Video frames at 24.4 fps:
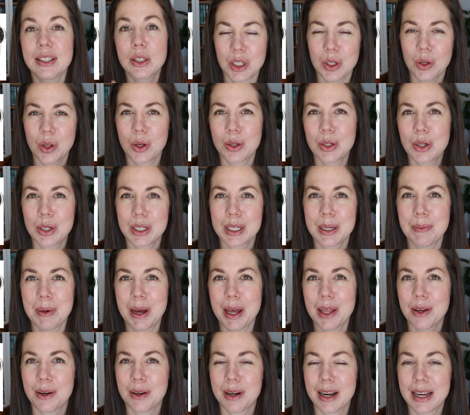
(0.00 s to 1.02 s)
So those are some
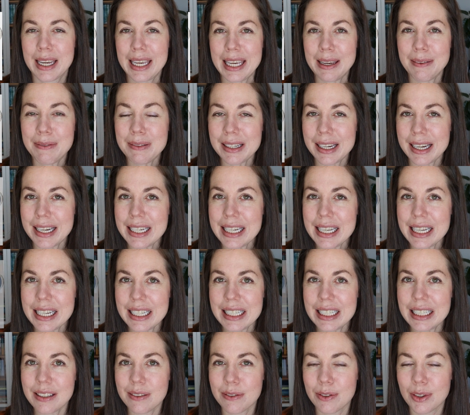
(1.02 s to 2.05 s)
other gift
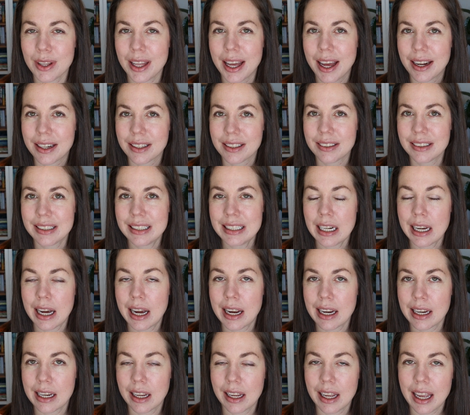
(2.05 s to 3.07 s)
ideas for that
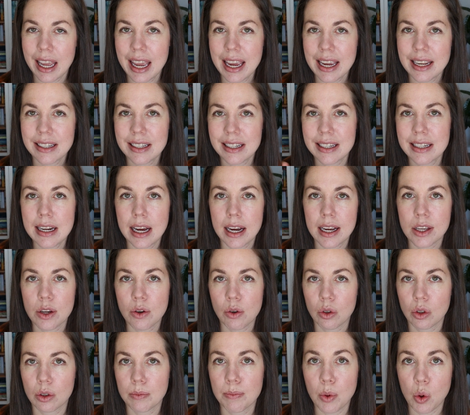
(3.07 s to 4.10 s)

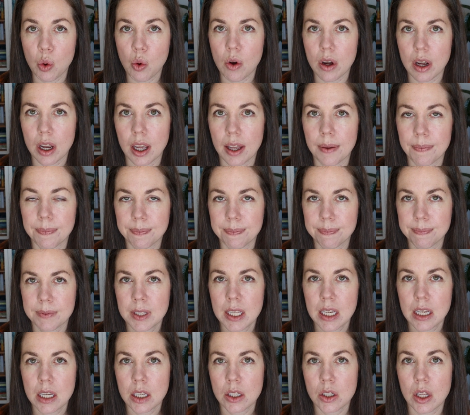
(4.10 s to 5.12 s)
nine-year-old boy.
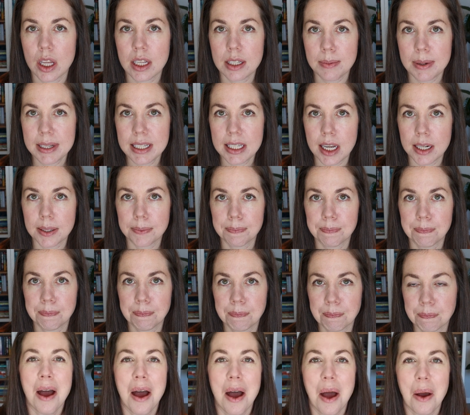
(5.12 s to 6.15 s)
So that's my son.
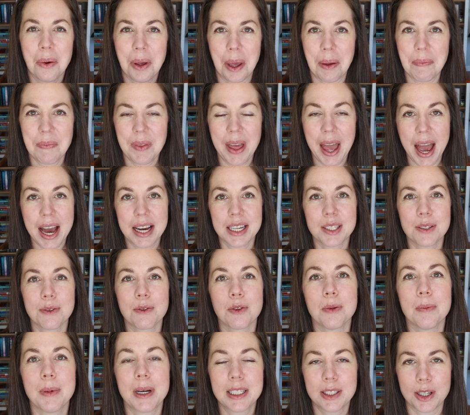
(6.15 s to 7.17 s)
Okay, as
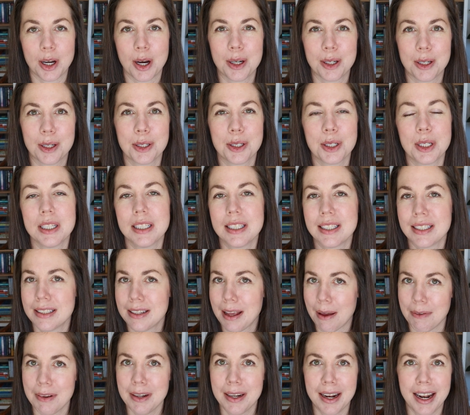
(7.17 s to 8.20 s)
for my daughter, she's
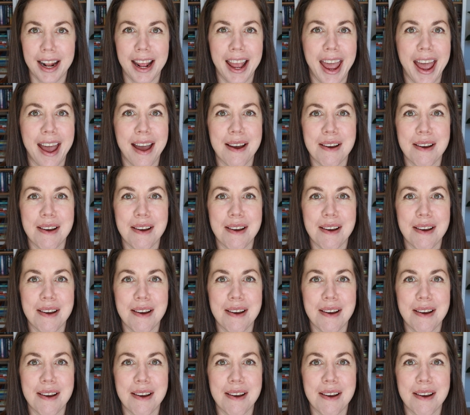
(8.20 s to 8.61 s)
7.5.